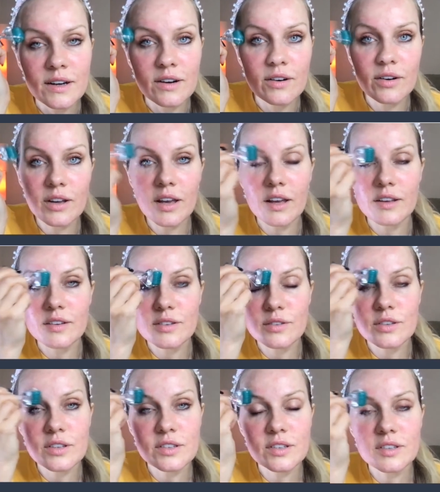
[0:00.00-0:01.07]
Okay, so
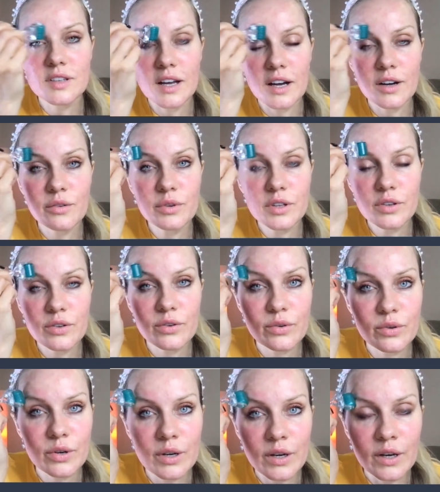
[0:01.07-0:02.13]
this is how we
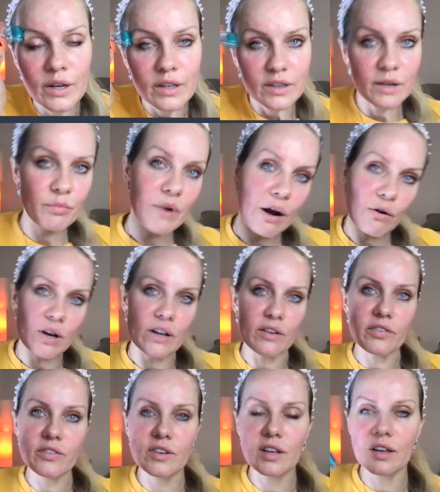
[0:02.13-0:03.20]
do the brow
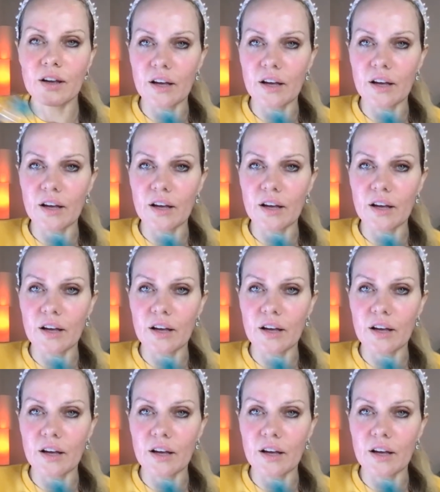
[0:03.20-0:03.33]
lift.